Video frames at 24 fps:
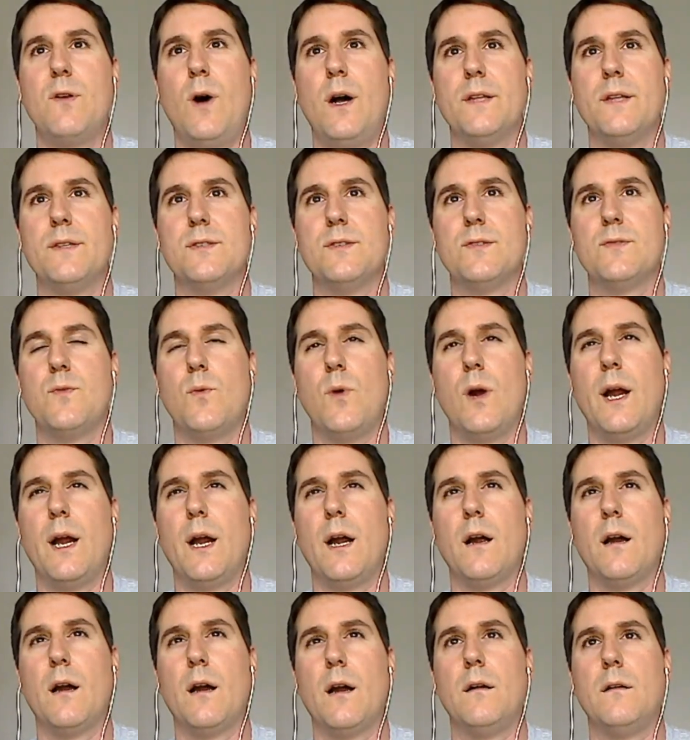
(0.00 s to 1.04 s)
ones
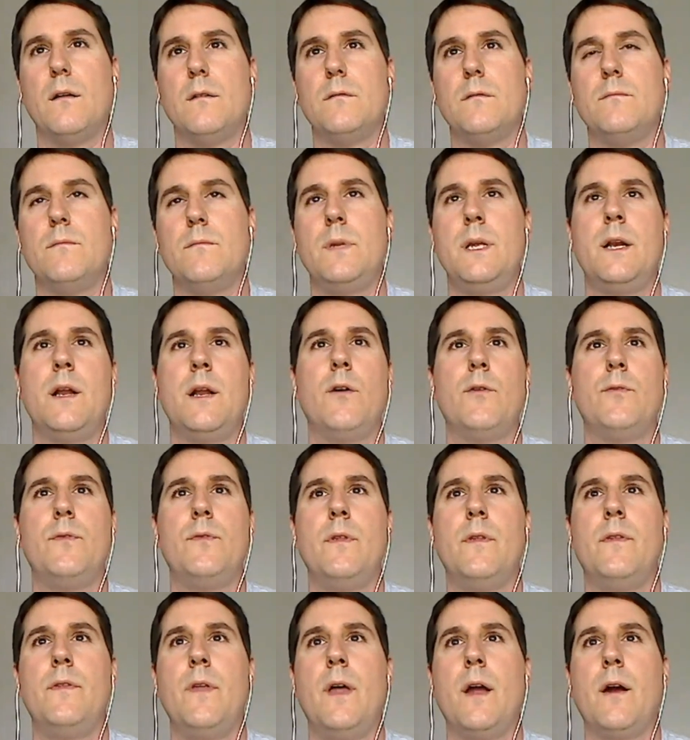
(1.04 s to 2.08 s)
where,
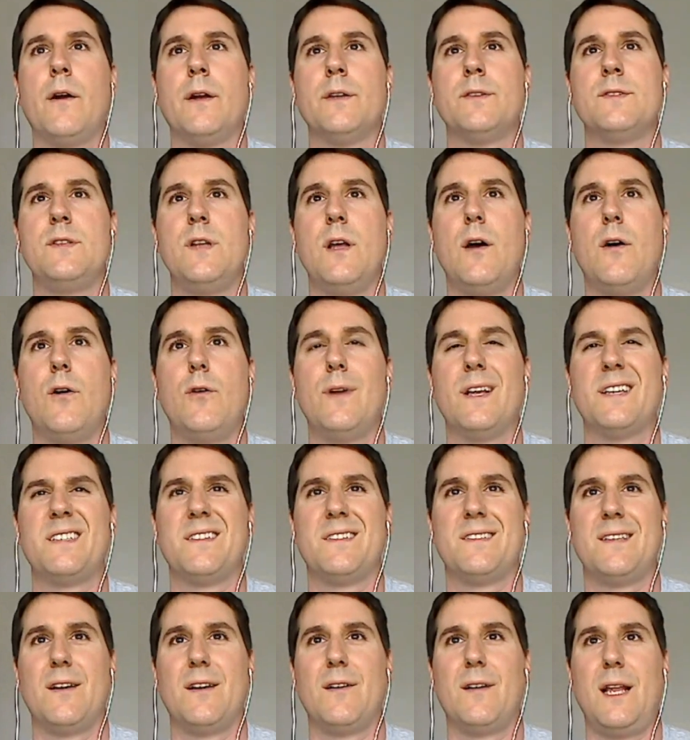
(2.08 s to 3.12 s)
there is no
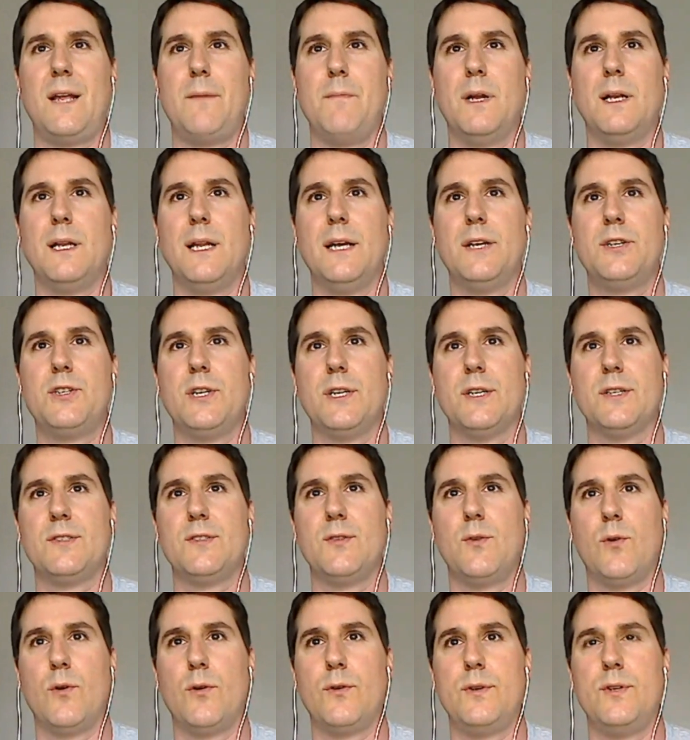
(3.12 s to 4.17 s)
necessarily malicious
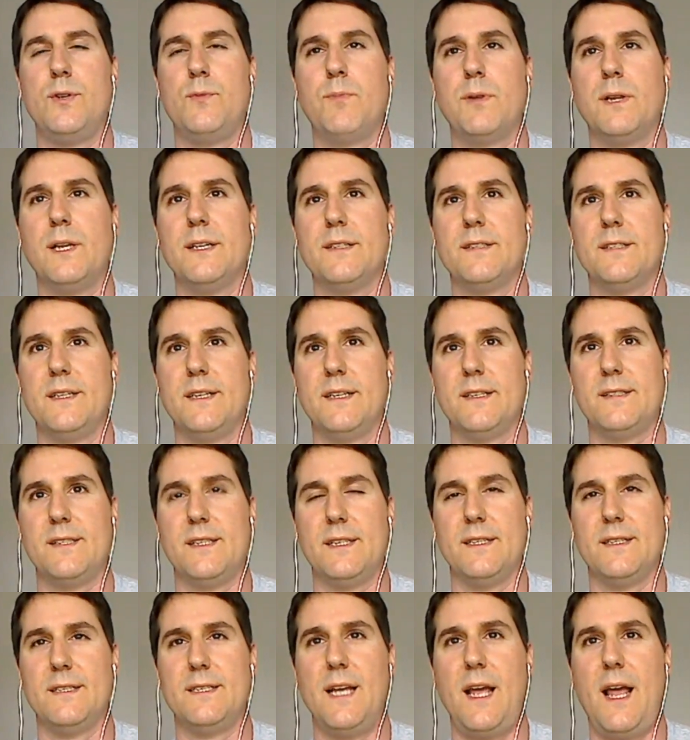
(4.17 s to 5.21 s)
or duplicitous
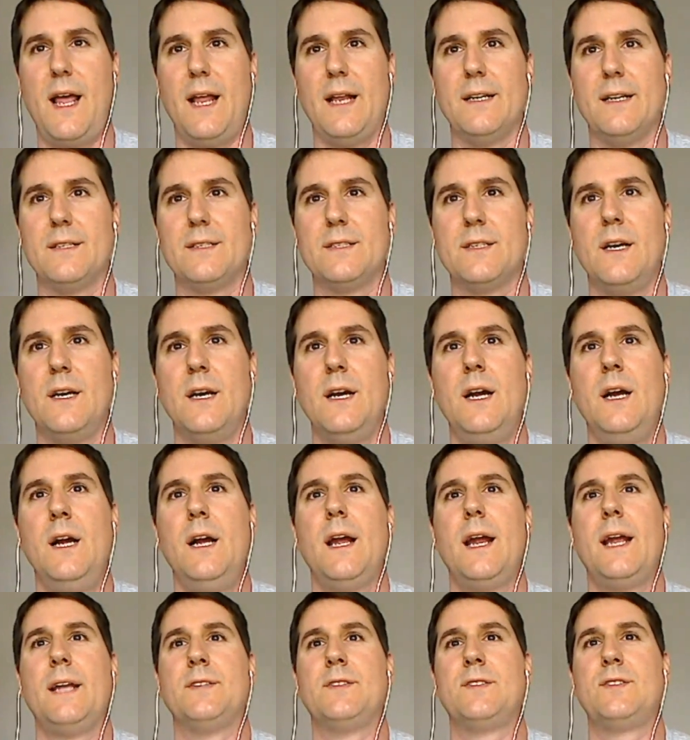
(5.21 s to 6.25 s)
intent,
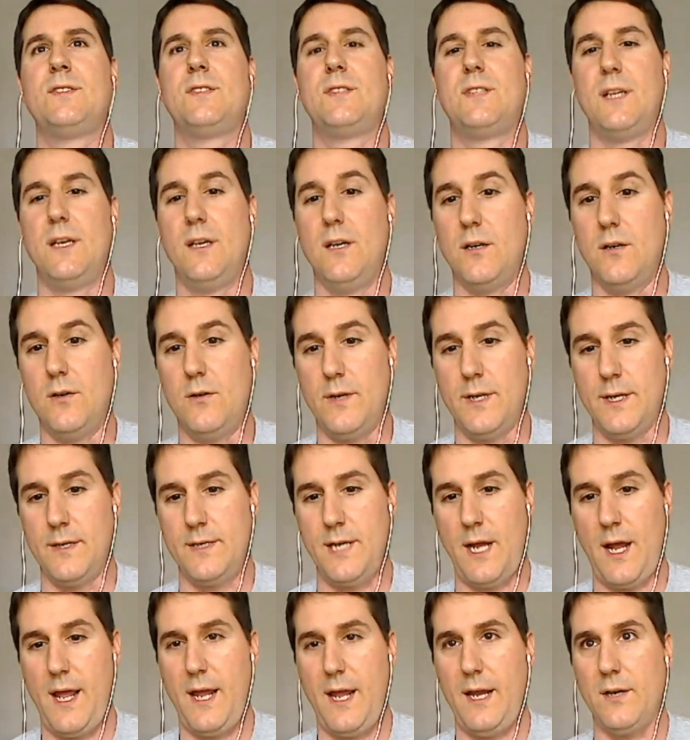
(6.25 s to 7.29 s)
it's still
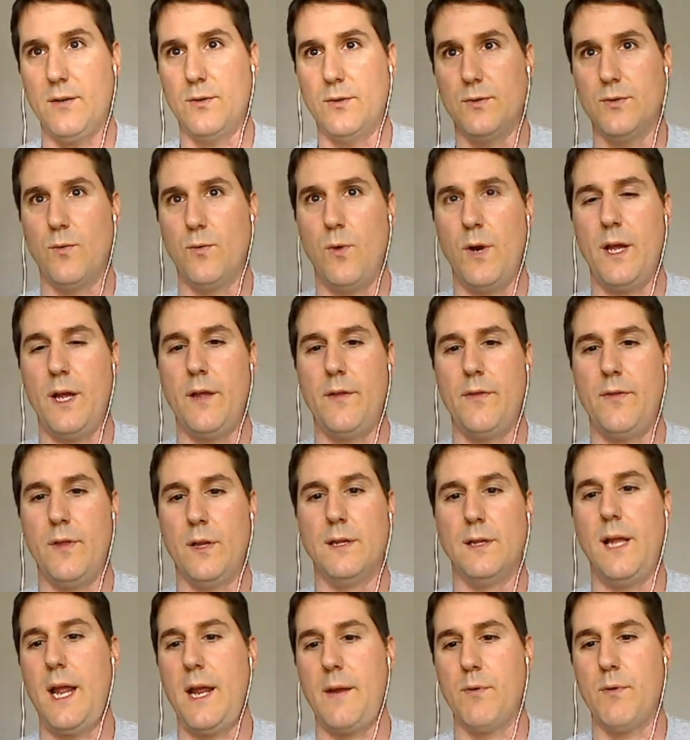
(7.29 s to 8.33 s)
entangled with the
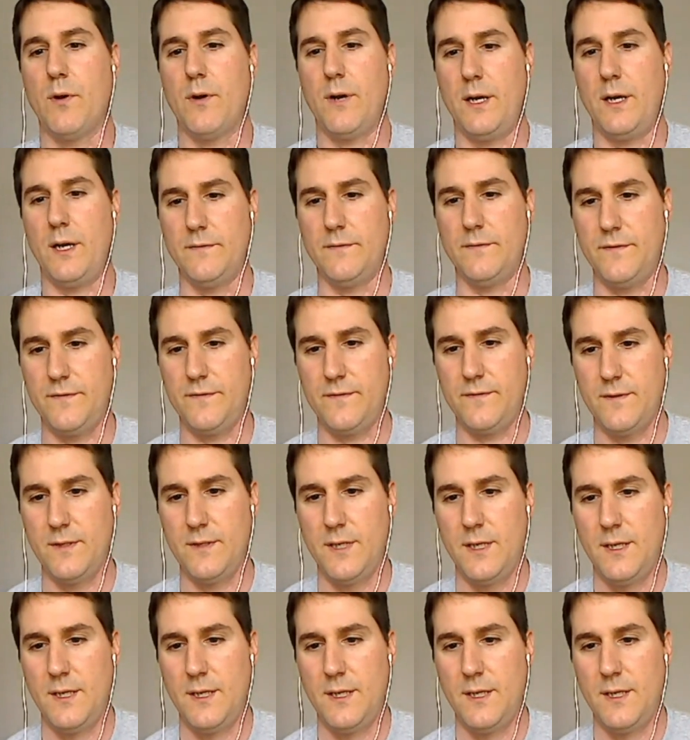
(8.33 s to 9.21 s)
labor of